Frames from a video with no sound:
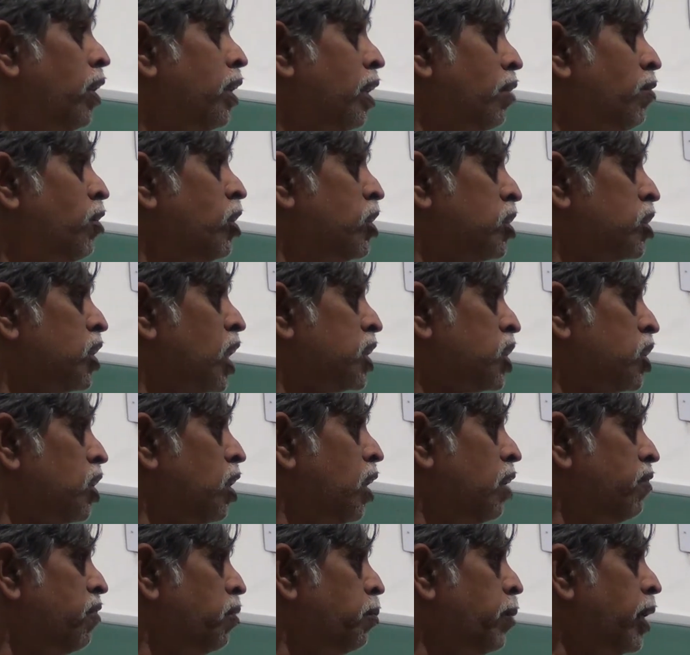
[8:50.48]
in giving structural
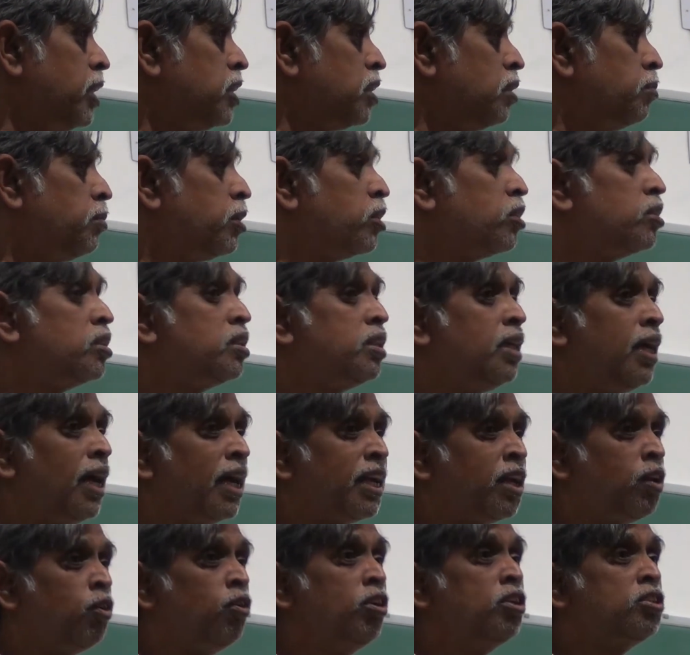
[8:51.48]
information because the
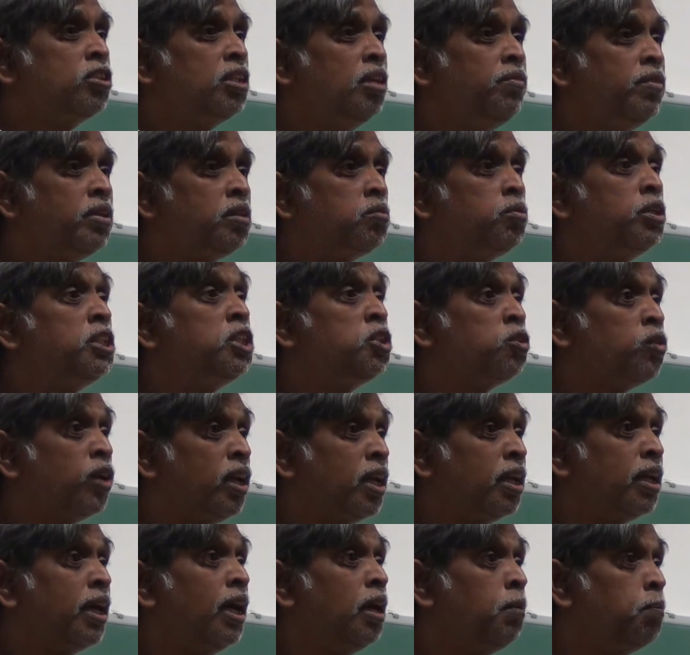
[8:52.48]
accuracy with which you
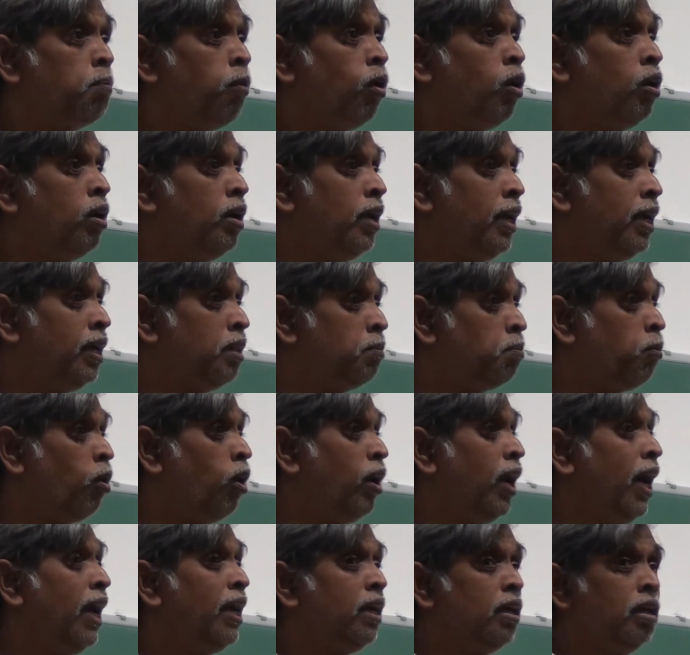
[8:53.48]
can get bond length,
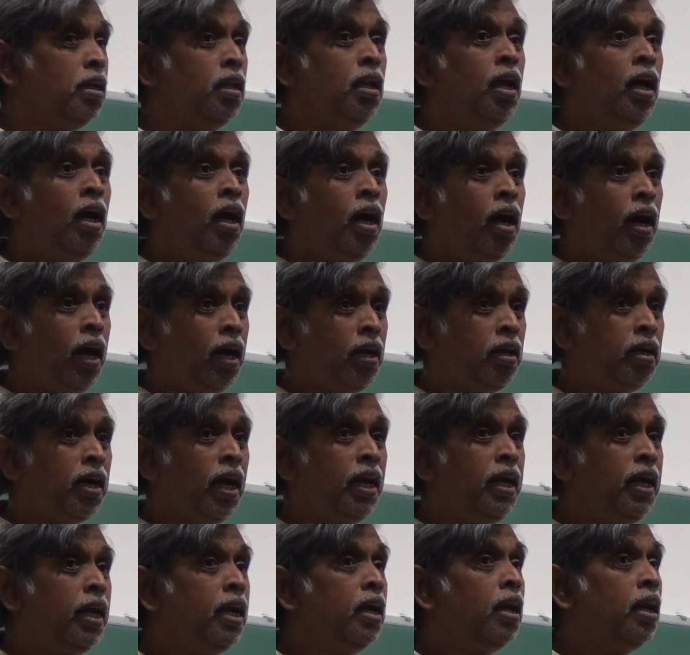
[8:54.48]
bond angle and
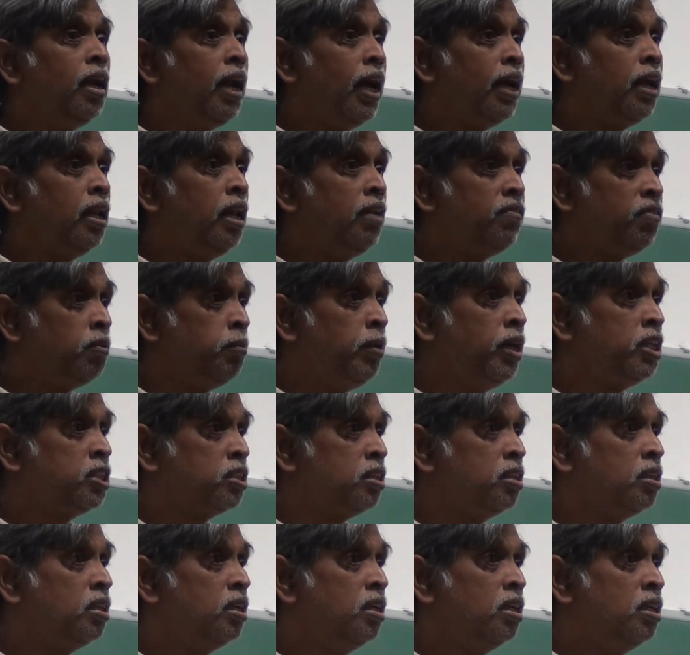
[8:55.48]
dihedral angle
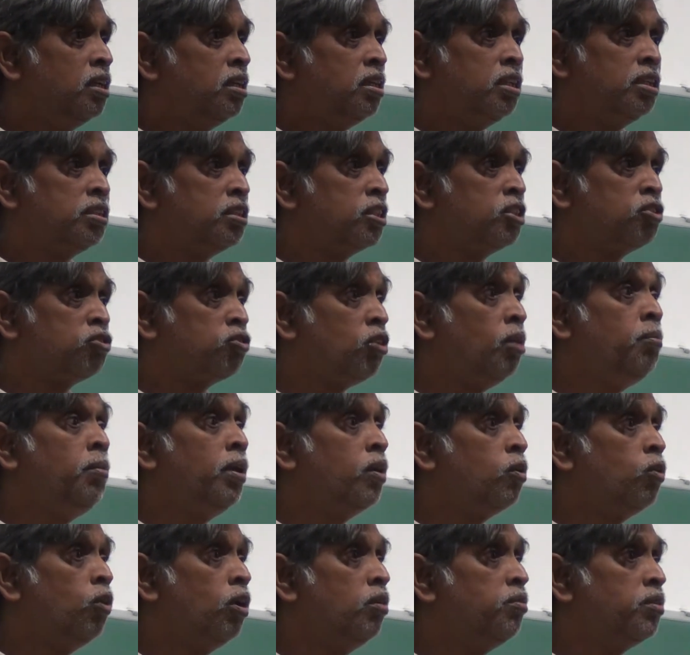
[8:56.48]
information is
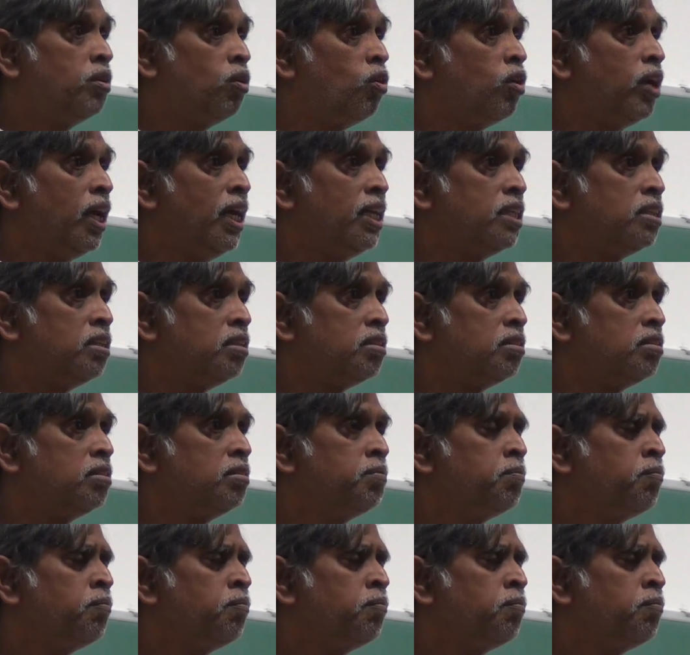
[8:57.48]
extremely good with rotation.